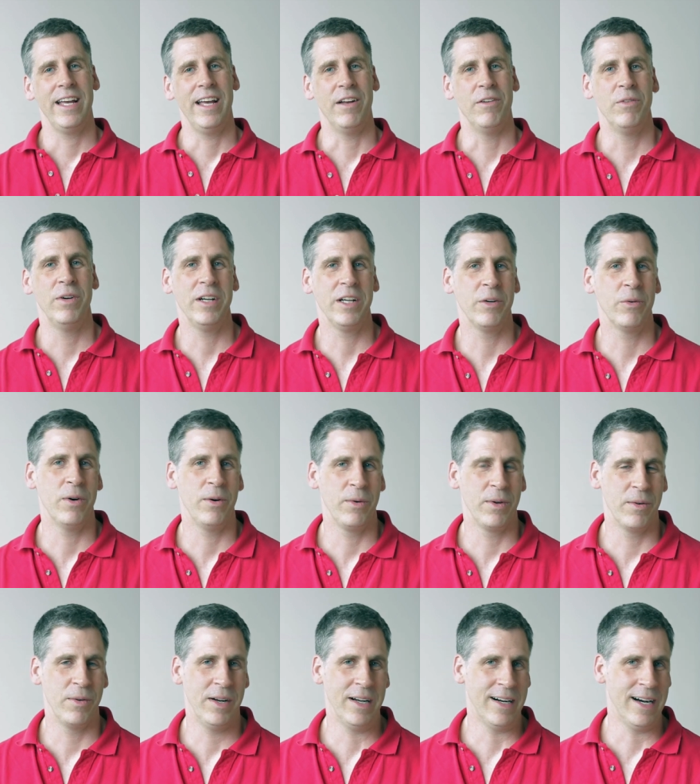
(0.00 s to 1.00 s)
And really what
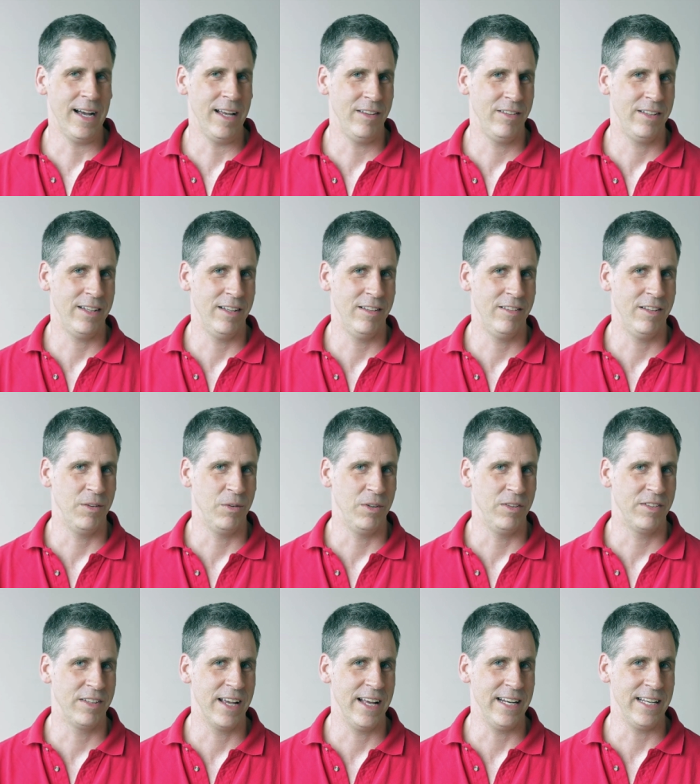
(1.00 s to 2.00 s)
we realized is it
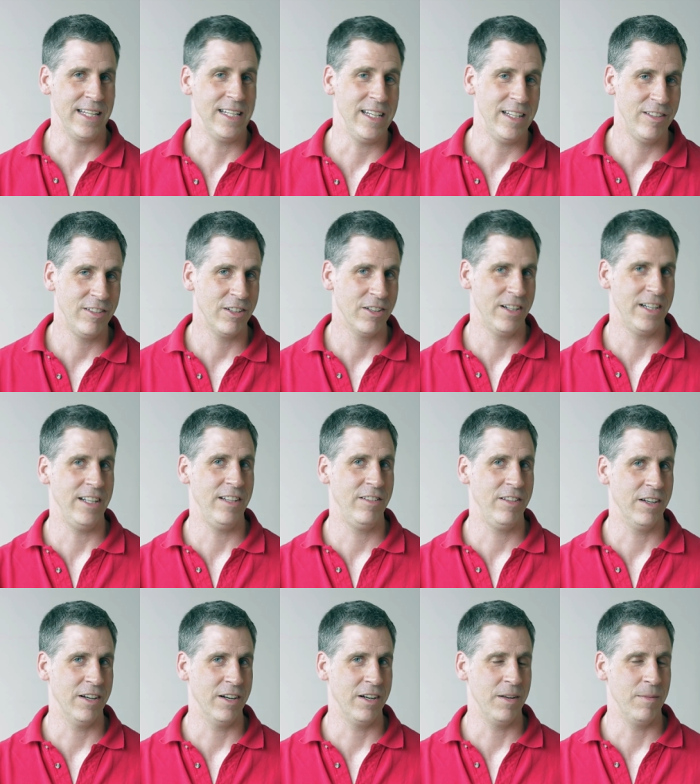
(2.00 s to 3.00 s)
was getting easier and
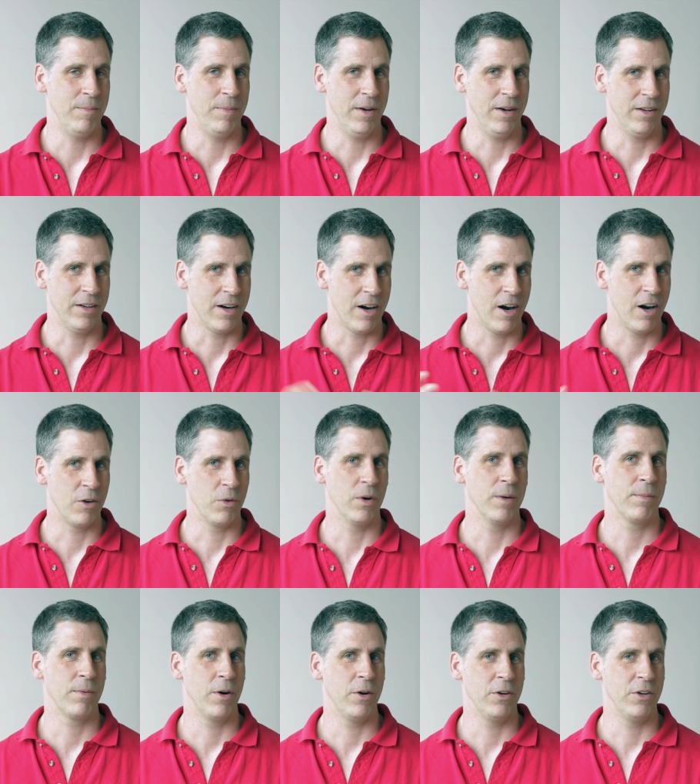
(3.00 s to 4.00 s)
easier to build a
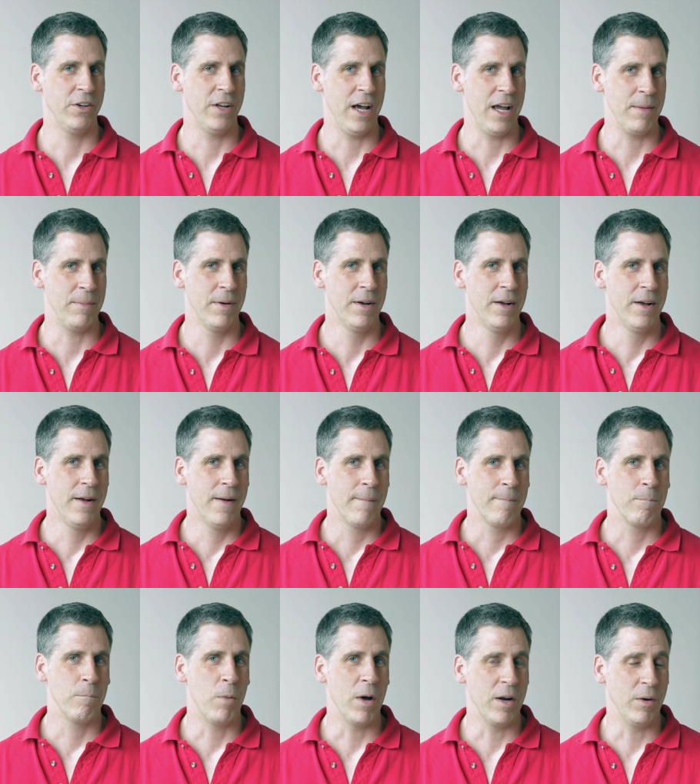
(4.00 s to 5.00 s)
hardware prototype,
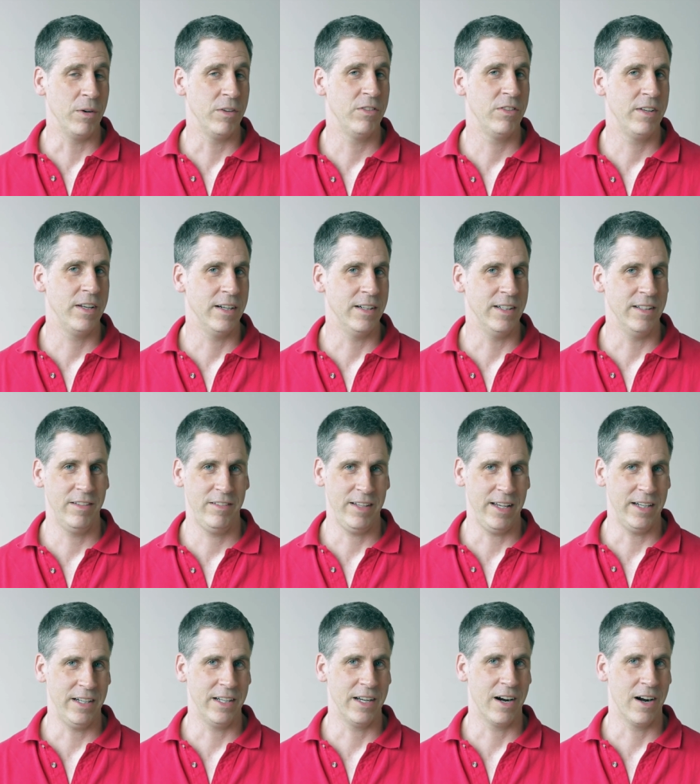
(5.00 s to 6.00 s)
but it was still
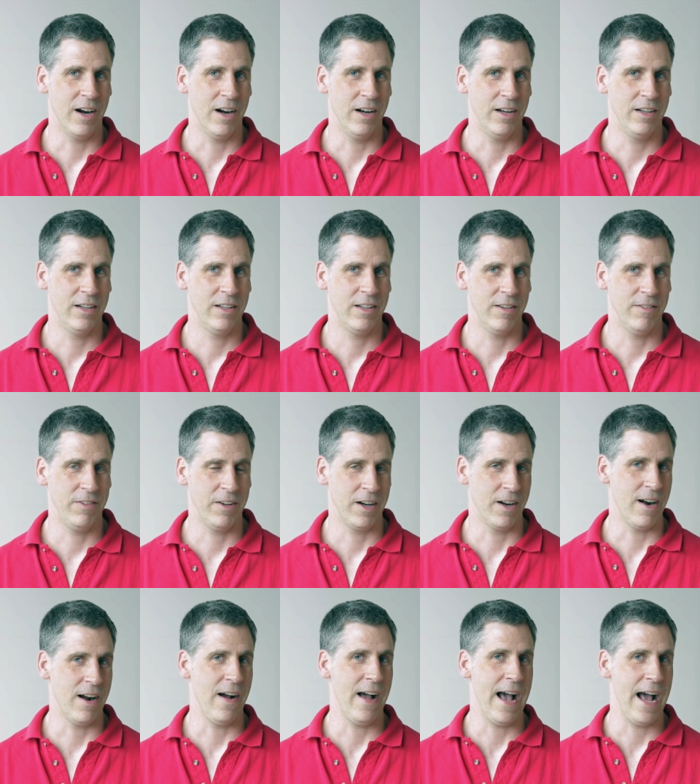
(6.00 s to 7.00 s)
insanely hard to
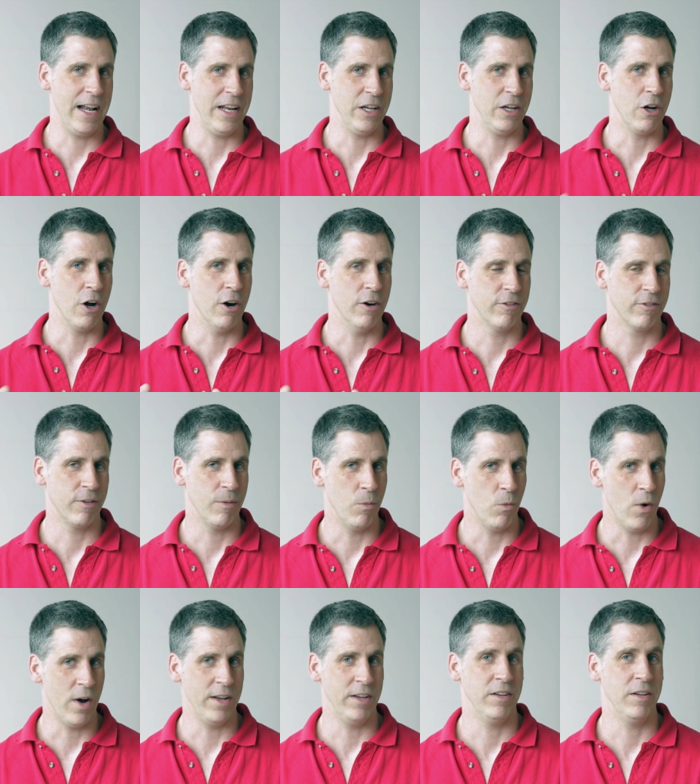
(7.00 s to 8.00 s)
figure out how do you go
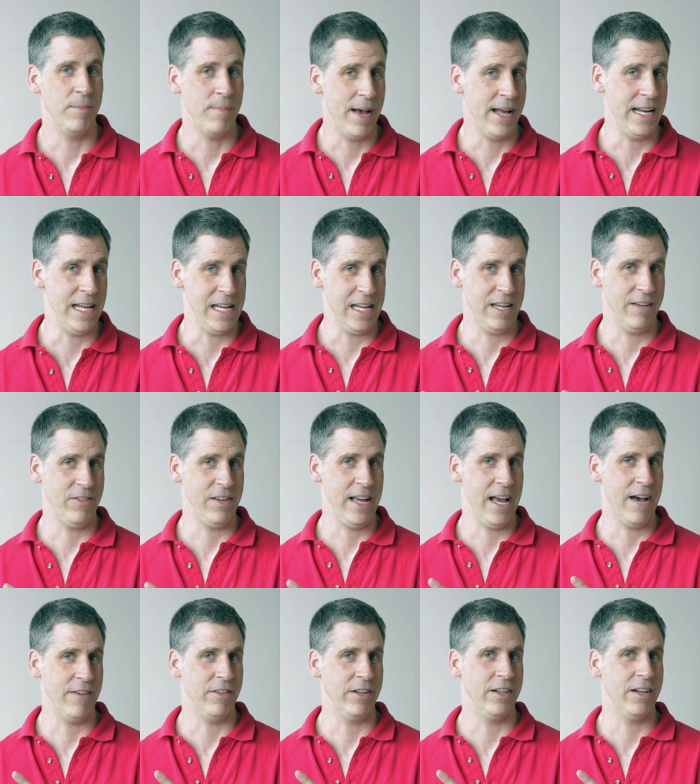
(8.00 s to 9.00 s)
from one to many if
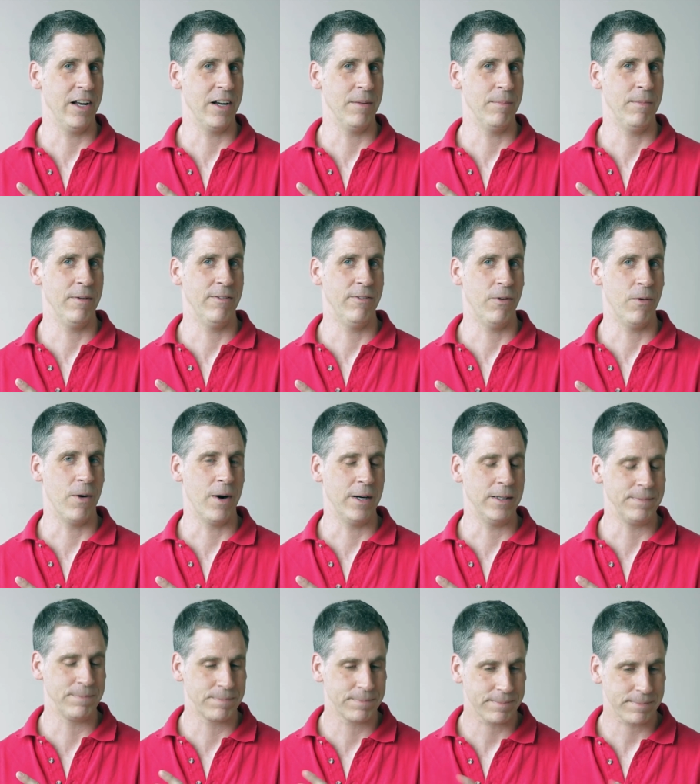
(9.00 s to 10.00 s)
you haven't done it
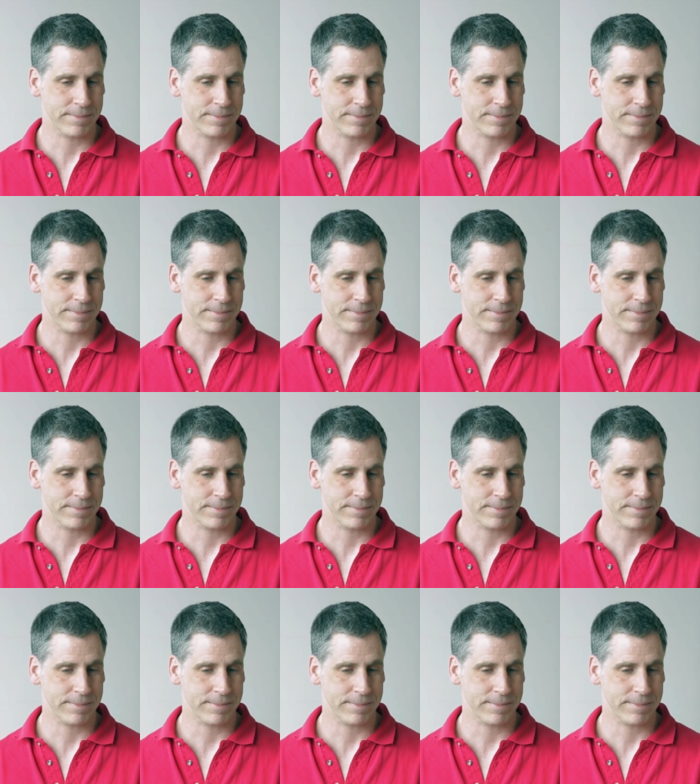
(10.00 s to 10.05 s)
before.